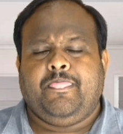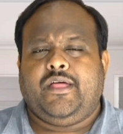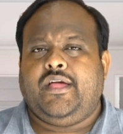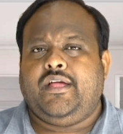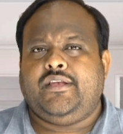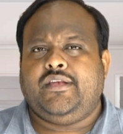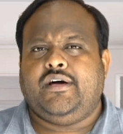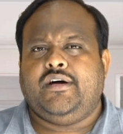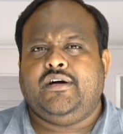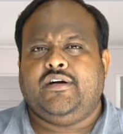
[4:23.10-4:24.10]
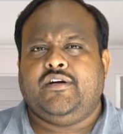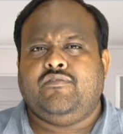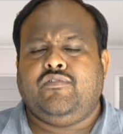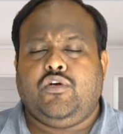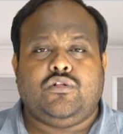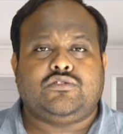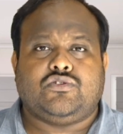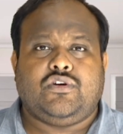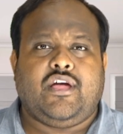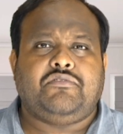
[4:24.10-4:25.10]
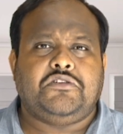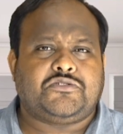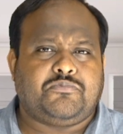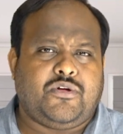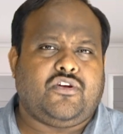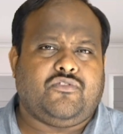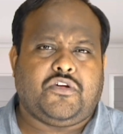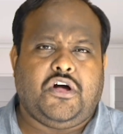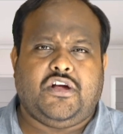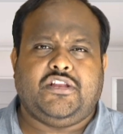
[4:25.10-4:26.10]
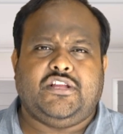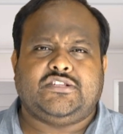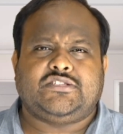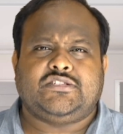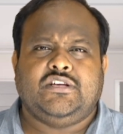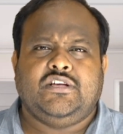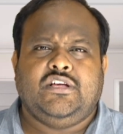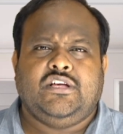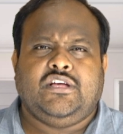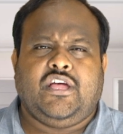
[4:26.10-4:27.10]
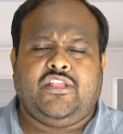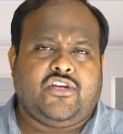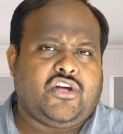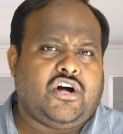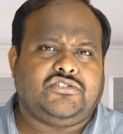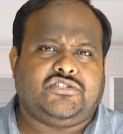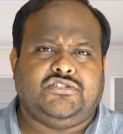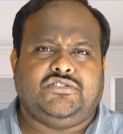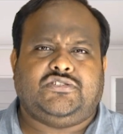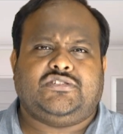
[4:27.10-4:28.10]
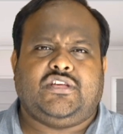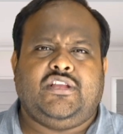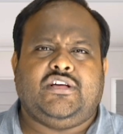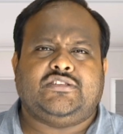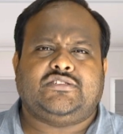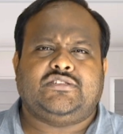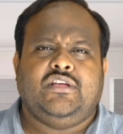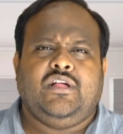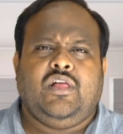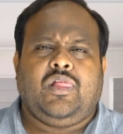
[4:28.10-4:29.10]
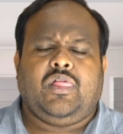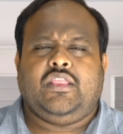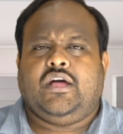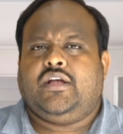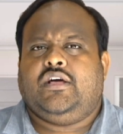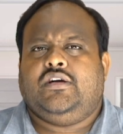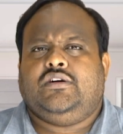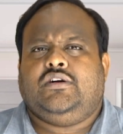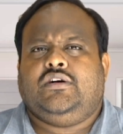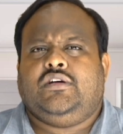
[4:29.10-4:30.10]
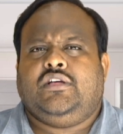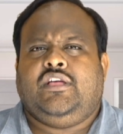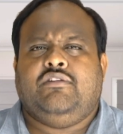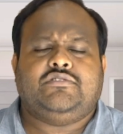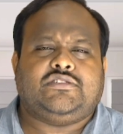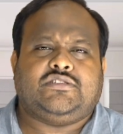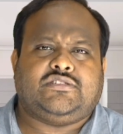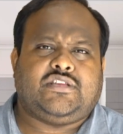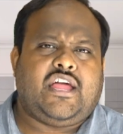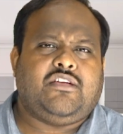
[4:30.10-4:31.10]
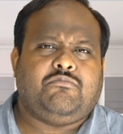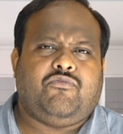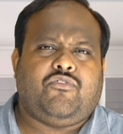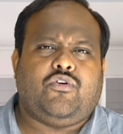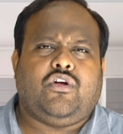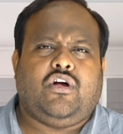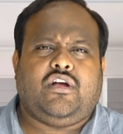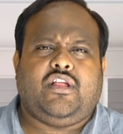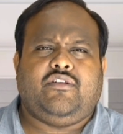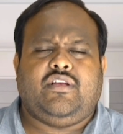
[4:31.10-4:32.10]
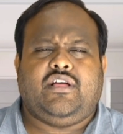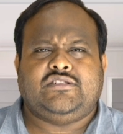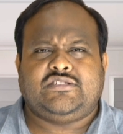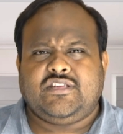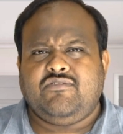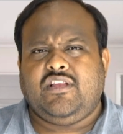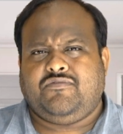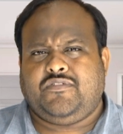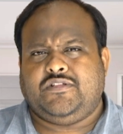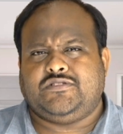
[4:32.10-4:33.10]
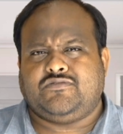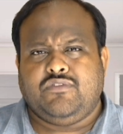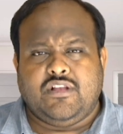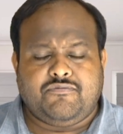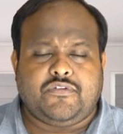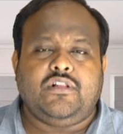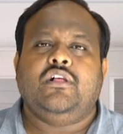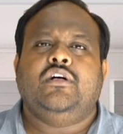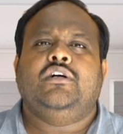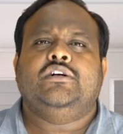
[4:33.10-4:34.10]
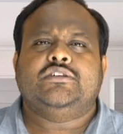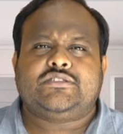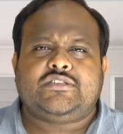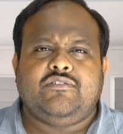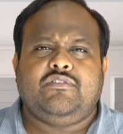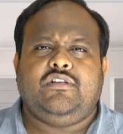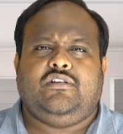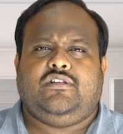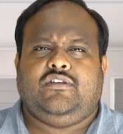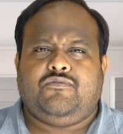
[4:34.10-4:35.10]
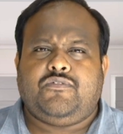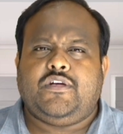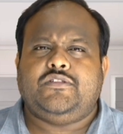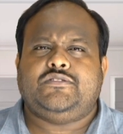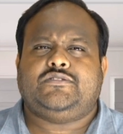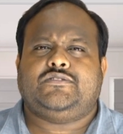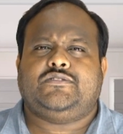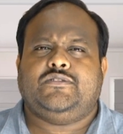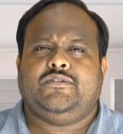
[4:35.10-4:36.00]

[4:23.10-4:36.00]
And we also have the Spirit of God in us and the conscience in us that gives us a standing before God, and a civil offense, willful civil offense,